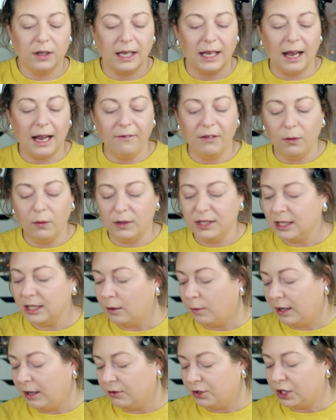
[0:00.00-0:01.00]
Like every once in
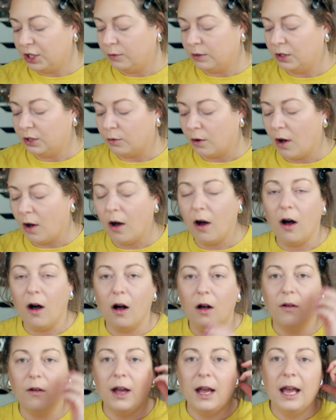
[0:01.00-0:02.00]
a while, she would do a
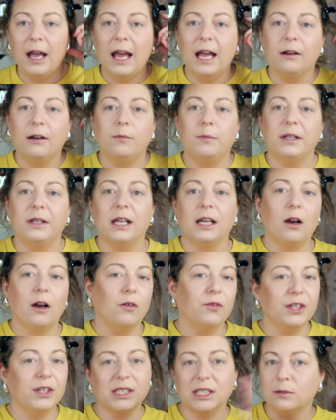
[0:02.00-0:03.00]
haul and it would be like,
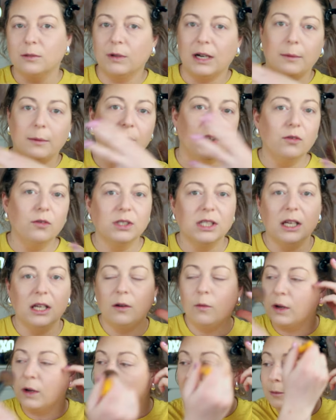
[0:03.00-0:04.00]
oh, this is what I'm
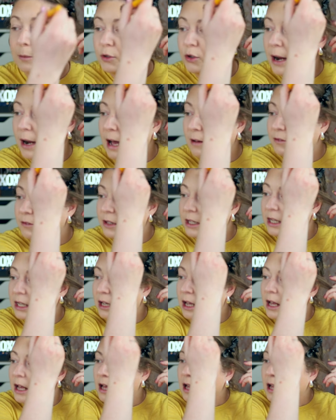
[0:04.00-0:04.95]
using while I'm traveling,